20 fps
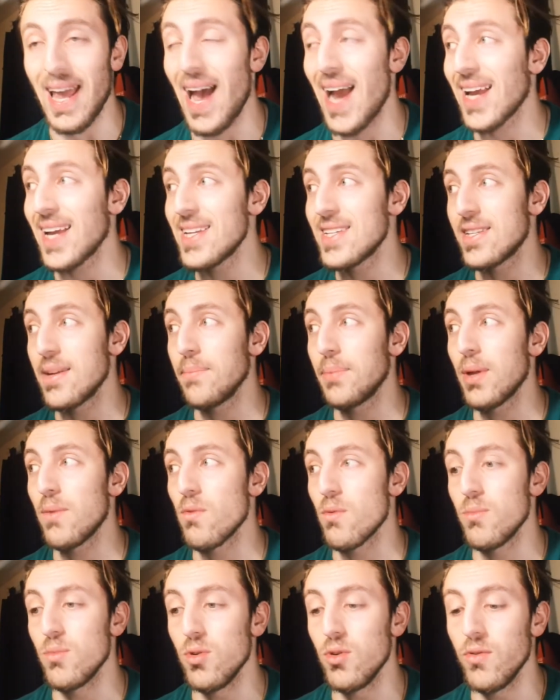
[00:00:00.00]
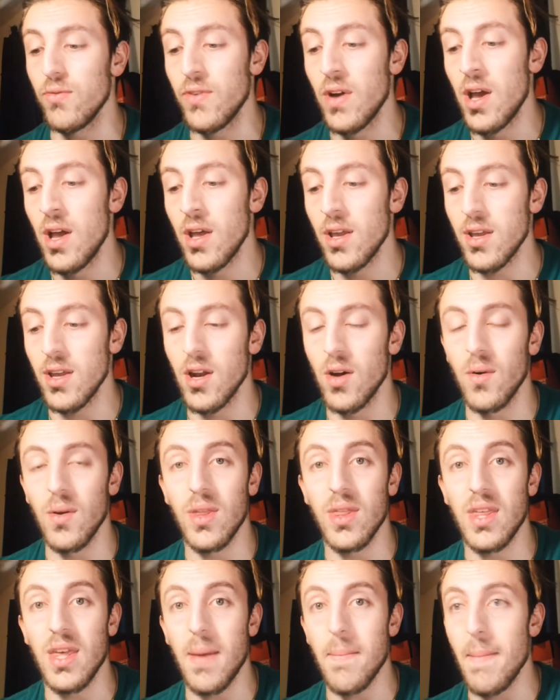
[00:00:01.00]
I can simply remove, you know,
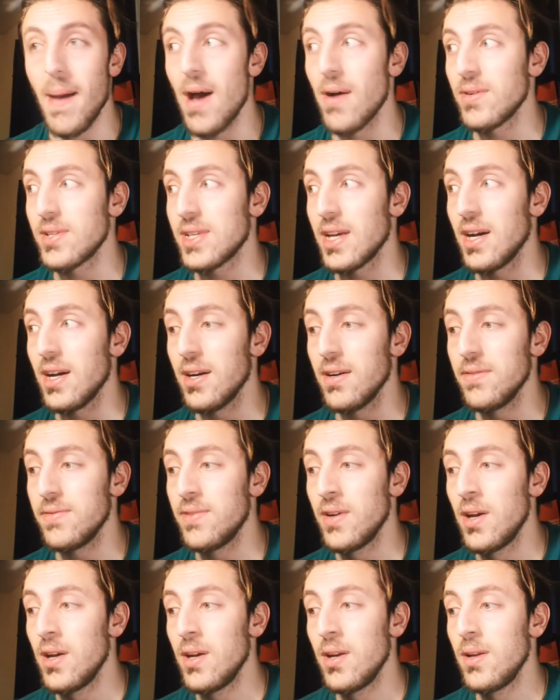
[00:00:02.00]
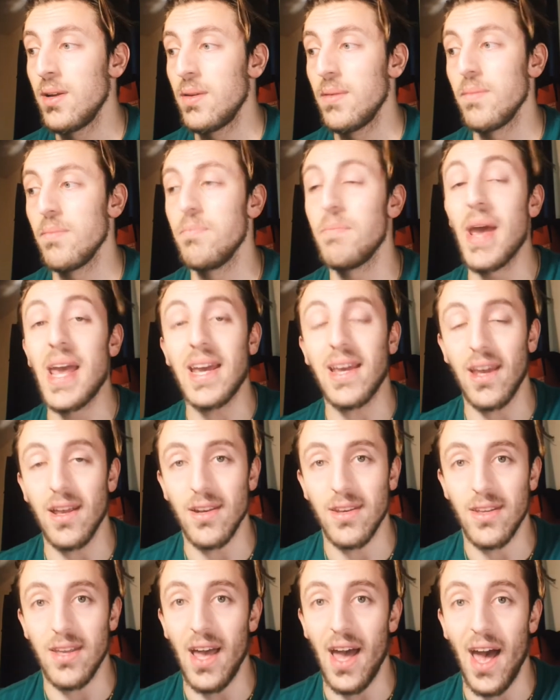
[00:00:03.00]
the amount of bacon
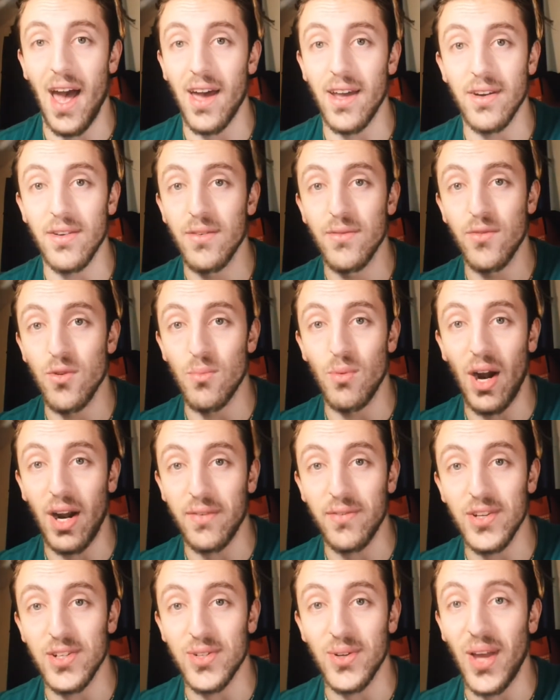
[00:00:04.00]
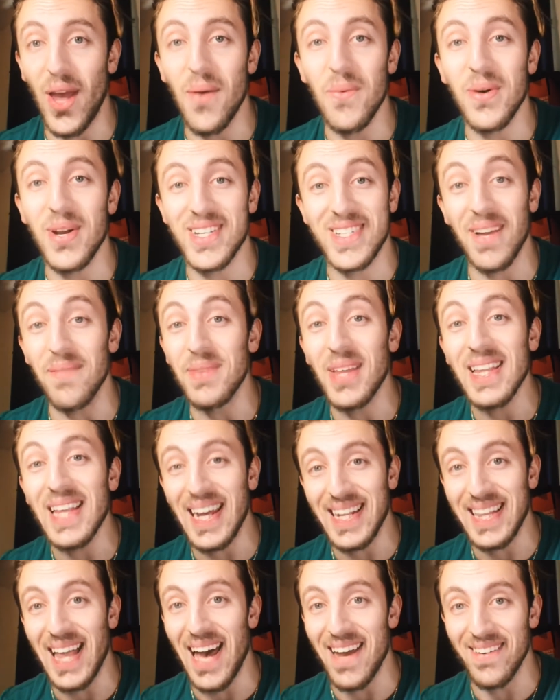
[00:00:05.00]
you had for breakfast, okay? What something
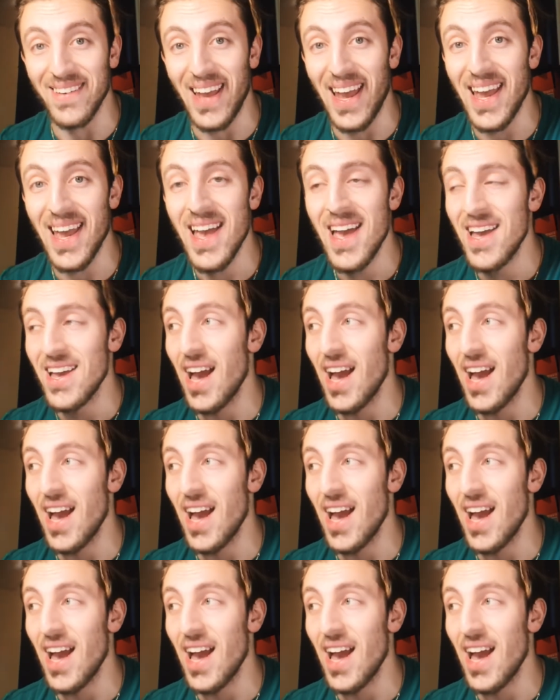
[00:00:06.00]
like that, okay?